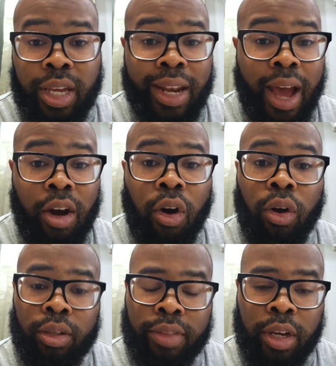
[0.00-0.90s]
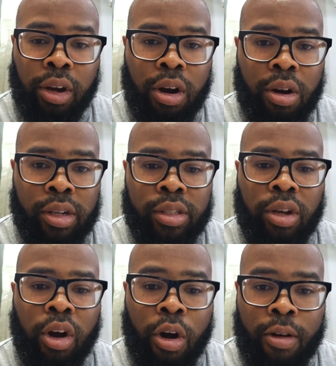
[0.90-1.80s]
and not all of their cards
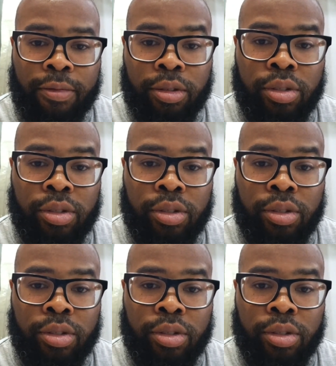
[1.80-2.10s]
offer